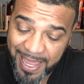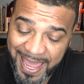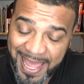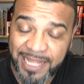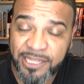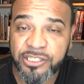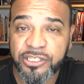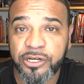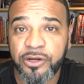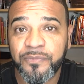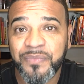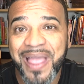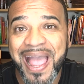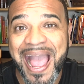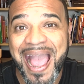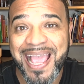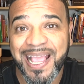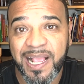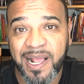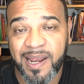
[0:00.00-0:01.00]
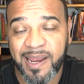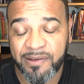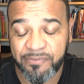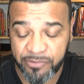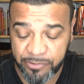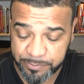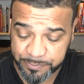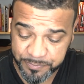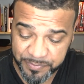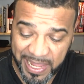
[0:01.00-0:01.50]
enter
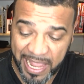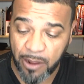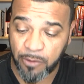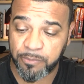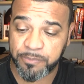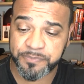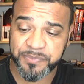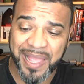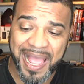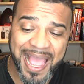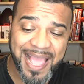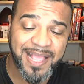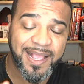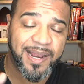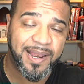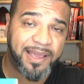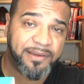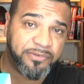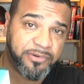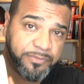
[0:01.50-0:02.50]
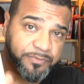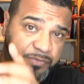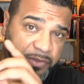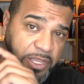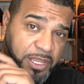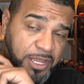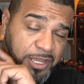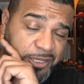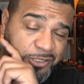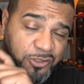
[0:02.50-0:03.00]
iClever. Now, iClever,
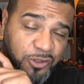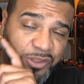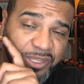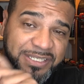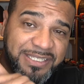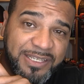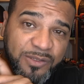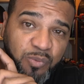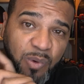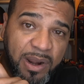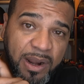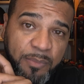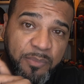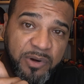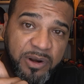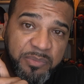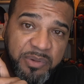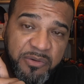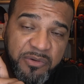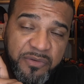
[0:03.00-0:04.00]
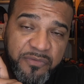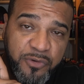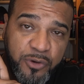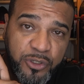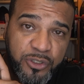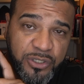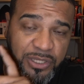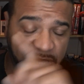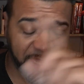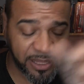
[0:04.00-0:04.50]
so this is what I'm going to be
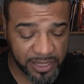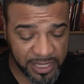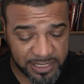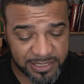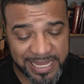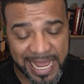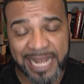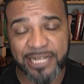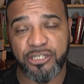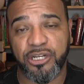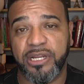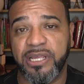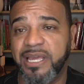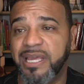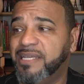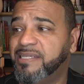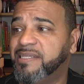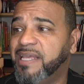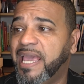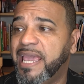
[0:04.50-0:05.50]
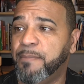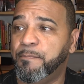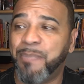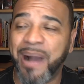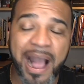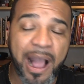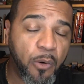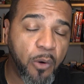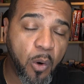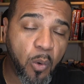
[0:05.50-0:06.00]
reviewing today. This actually is a
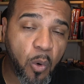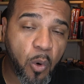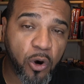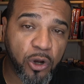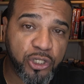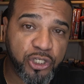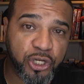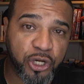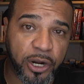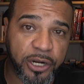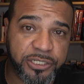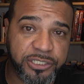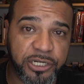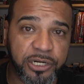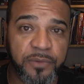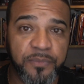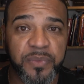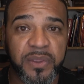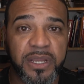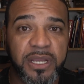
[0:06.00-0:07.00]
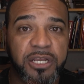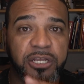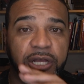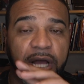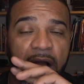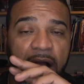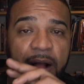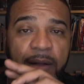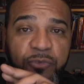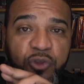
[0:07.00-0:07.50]
power wall charger,
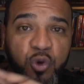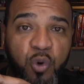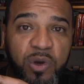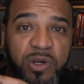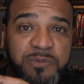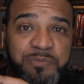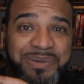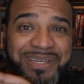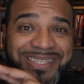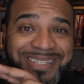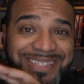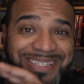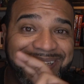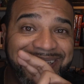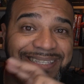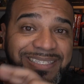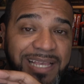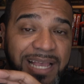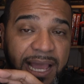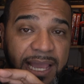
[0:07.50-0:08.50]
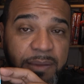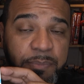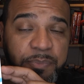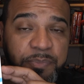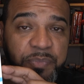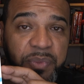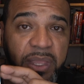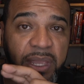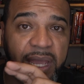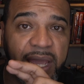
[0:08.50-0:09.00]
USB-C type,
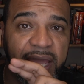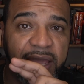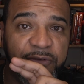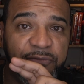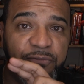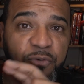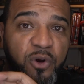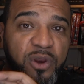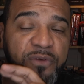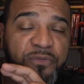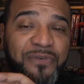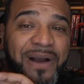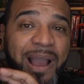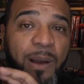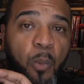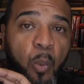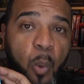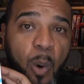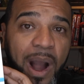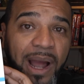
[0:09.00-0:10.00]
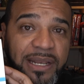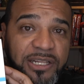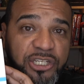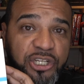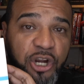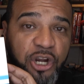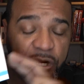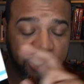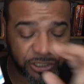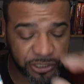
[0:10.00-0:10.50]
a 45-watt
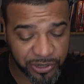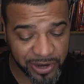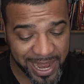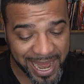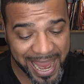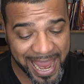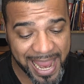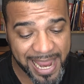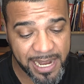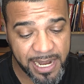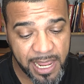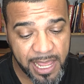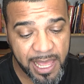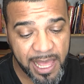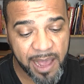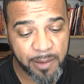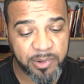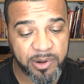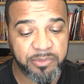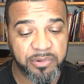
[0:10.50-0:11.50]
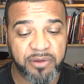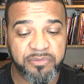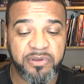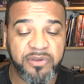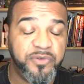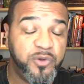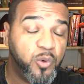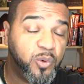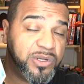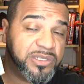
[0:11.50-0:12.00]
charger, and I'm going to be
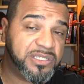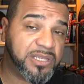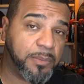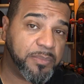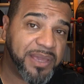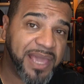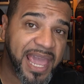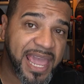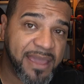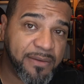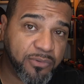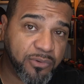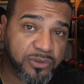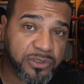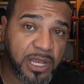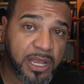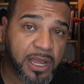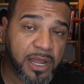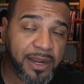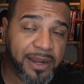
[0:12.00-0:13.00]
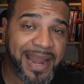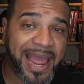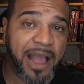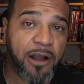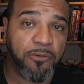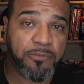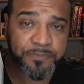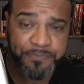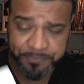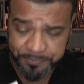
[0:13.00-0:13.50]
reviewing some cables.
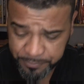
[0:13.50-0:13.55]
Now,